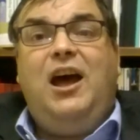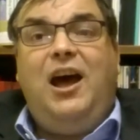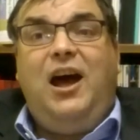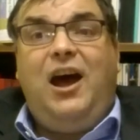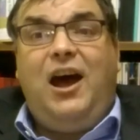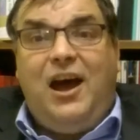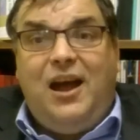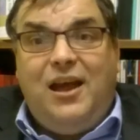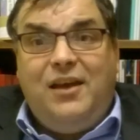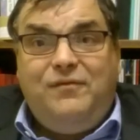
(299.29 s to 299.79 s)

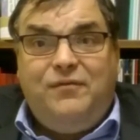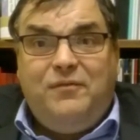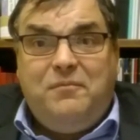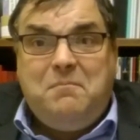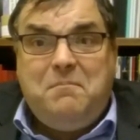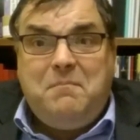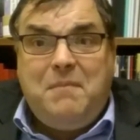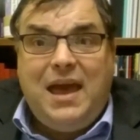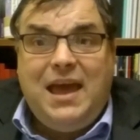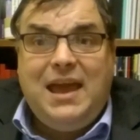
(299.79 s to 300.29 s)
I've
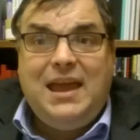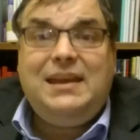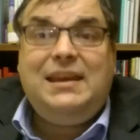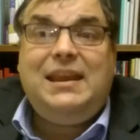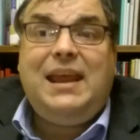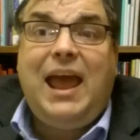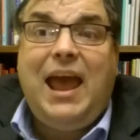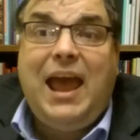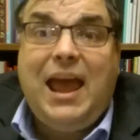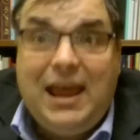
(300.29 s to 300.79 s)
made
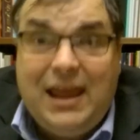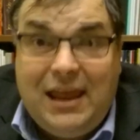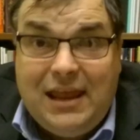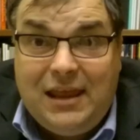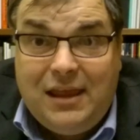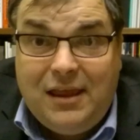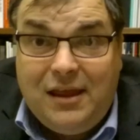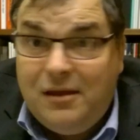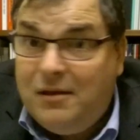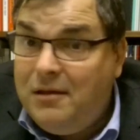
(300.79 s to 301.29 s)
a